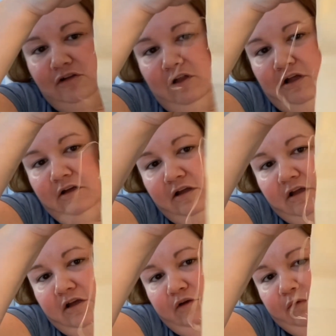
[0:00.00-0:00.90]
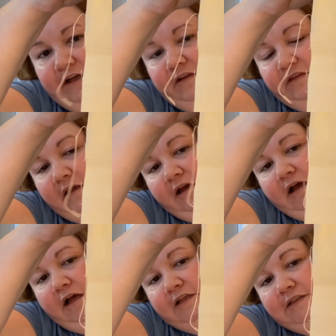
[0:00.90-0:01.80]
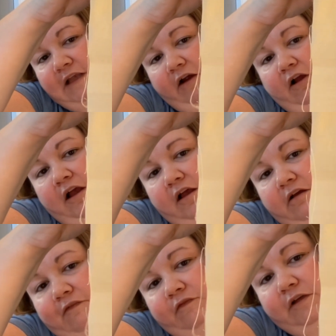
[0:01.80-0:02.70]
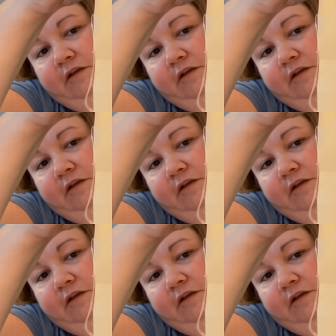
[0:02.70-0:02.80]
along with Sarah of